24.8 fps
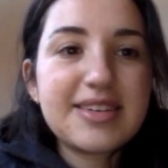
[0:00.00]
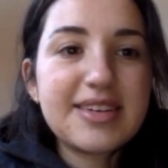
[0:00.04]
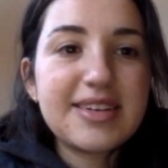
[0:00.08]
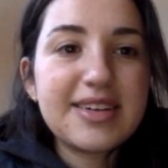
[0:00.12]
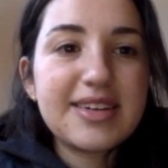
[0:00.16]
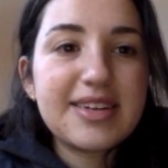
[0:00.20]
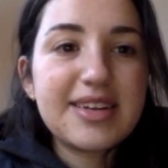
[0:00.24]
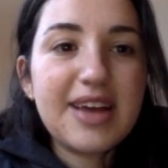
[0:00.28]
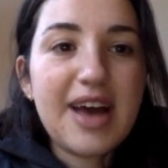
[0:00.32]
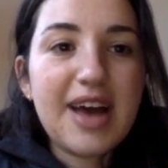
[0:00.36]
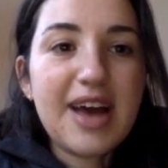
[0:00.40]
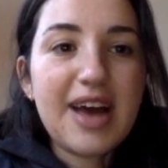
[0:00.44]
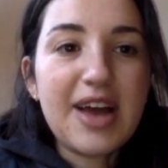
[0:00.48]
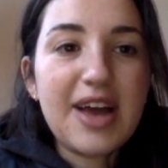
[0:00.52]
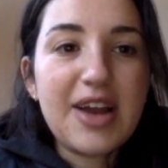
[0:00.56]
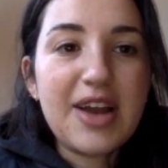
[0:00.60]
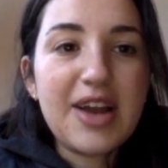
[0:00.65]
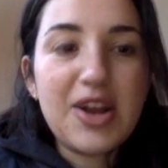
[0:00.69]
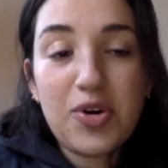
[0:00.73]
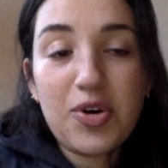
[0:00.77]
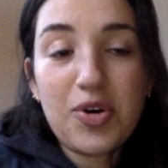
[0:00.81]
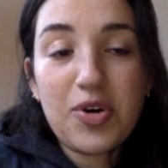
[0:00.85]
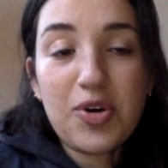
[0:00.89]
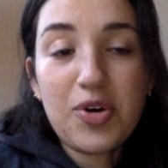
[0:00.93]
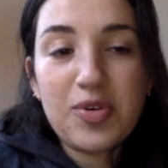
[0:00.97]
I
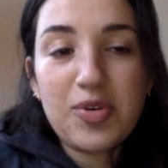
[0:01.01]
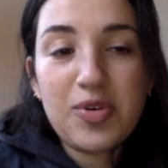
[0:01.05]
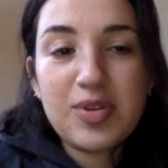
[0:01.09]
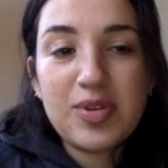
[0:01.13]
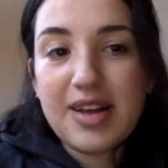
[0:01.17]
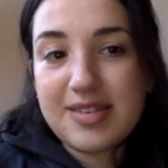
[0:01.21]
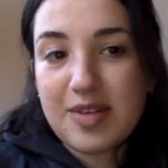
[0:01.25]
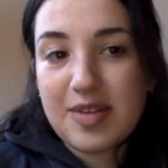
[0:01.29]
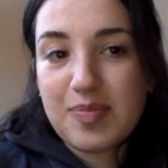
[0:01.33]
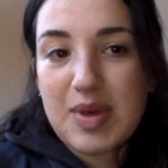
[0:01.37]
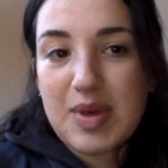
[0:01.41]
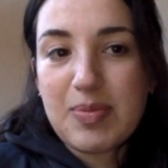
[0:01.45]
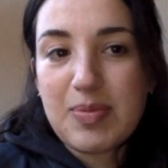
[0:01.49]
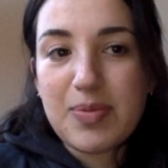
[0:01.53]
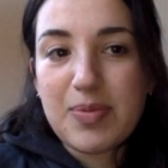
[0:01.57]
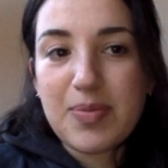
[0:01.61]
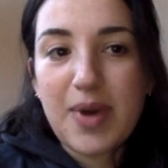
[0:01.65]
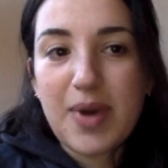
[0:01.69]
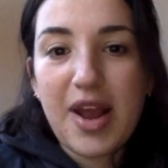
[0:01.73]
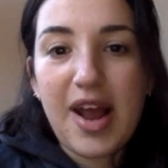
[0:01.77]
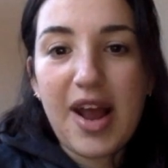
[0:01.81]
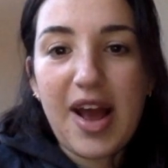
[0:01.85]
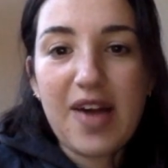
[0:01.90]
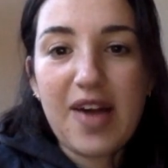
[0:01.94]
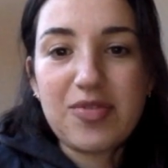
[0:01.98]
know some people might
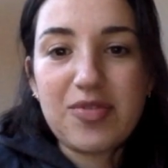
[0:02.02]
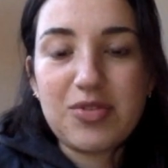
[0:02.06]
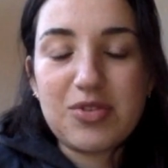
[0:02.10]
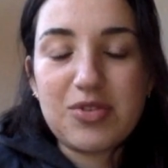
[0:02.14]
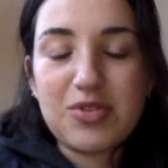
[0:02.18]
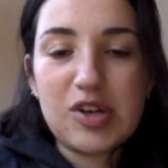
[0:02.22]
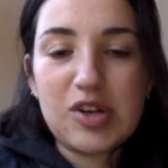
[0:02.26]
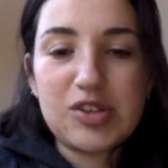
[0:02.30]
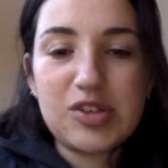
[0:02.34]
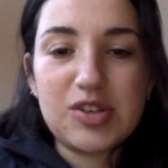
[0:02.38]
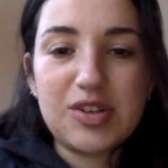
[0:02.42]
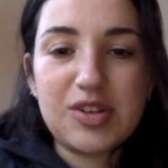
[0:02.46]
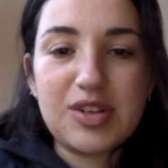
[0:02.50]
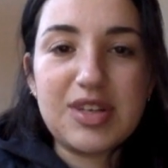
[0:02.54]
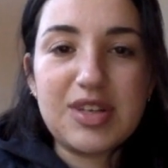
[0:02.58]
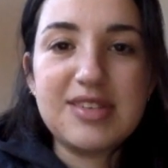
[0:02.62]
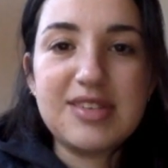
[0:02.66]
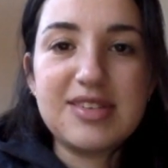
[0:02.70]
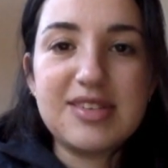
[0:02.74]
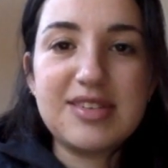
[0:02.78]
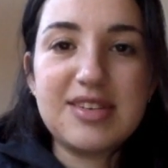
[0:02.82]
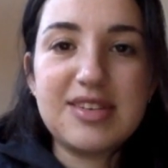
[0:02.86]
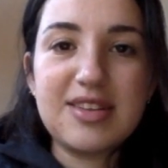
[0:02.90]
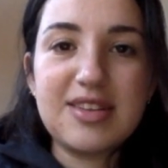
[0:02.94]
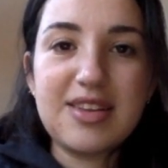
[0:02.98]
have nutritional
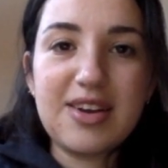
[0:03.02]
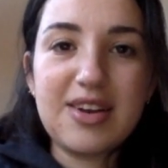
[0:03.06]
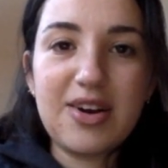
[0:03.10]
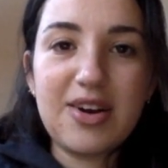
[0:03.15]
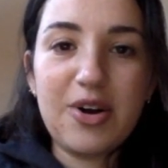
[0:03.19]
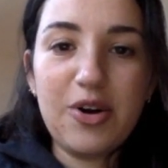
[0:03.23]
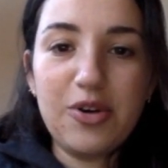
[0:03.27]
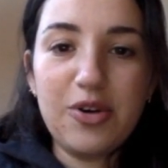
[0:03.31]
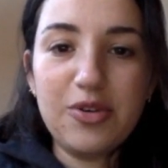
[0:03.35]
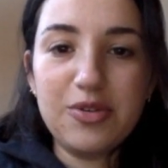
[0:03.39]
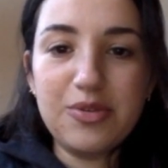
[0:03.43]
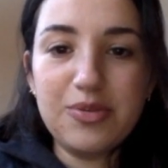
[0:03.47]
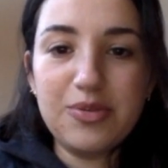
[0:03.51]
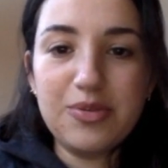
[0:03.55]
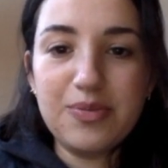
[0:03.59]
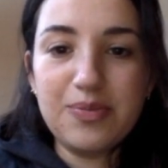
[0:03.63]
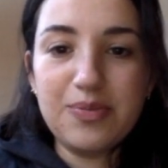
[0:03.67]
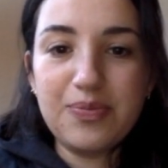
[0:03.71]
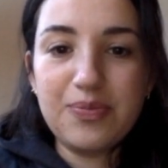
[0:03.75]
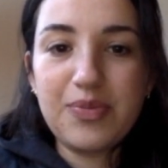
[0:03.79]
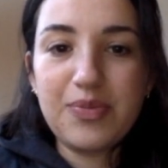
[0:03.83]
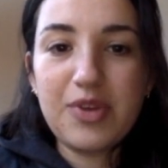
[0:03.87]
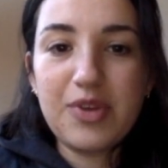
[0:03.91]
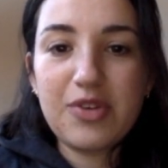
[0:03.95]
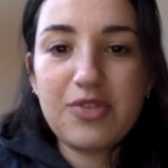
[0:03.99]
yeast in their
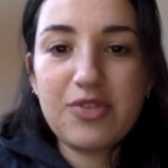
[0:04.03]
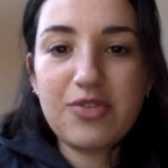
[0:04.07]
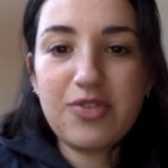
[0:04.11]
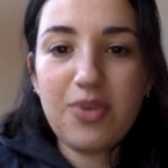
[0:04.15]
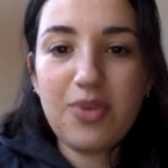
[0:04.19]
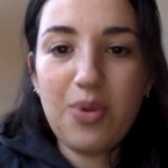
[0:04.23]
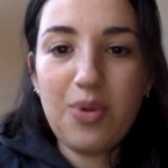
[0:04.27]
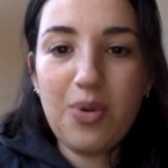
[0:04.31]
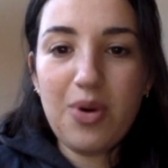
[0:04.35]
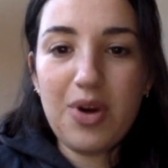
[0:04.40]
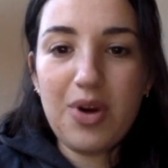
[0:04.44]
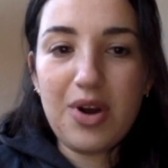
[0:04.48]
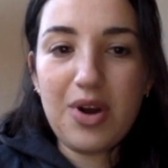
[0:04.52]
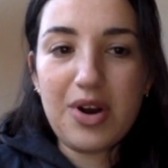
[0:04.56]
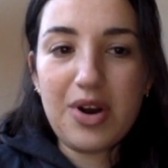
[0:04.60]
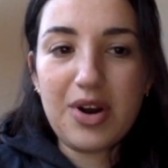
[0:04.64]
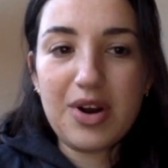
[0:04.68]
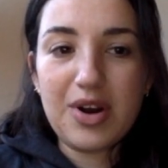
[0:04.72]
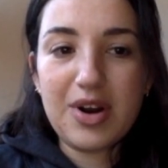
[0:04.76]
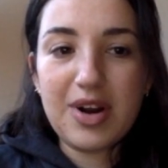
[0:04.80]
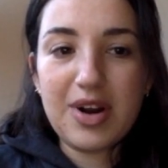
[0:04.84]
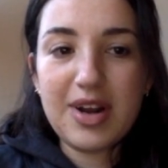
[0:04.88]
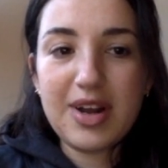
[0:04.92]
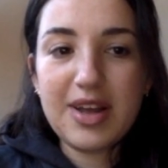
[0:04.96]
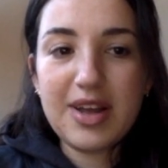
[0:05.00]
home for